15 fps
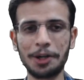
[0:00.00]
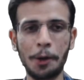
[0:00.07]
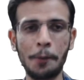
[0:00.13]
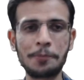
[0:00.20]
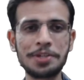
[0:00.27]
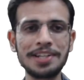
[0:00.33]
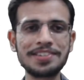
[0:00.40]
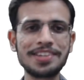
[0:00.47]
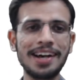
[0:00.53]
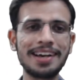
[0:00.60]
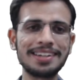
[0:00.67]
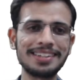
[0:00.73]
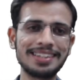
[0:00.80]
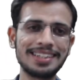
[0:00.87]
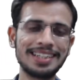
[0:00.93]
Options
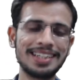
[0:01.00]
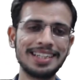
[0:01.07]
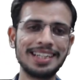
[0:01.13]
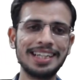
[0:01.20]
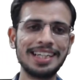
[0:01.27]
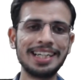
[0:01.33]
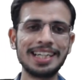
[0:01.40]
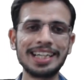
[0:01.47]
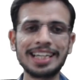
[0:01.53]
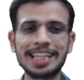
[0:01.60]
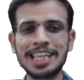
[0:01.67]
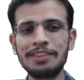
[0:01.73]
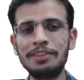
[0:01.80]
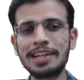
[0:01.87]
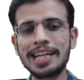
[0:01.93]
are
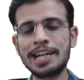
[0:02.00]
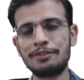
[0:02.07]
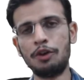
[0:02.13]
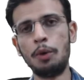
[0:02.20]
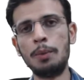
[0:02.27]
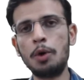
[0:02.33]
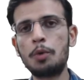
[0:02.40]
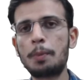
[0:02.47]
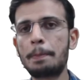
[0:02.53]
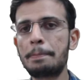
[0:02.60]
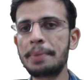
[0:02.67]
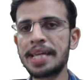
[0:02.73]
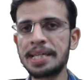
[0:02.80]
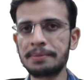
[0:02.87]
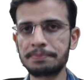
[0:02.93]
given in form of
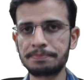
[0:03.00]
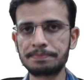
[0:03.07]
P.